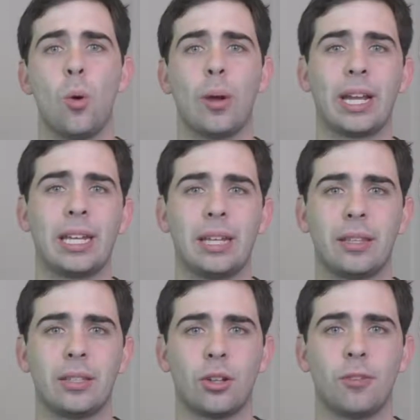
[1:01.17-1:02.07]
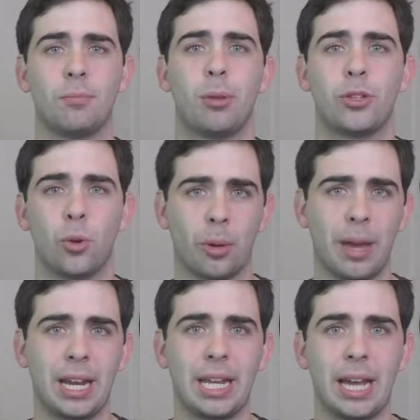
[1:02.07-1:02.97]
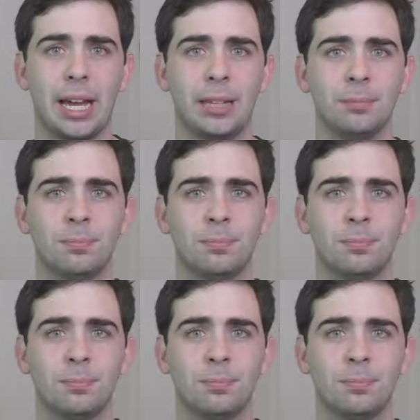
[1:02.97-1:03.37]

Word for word: we're going to kick things off by talking about E A.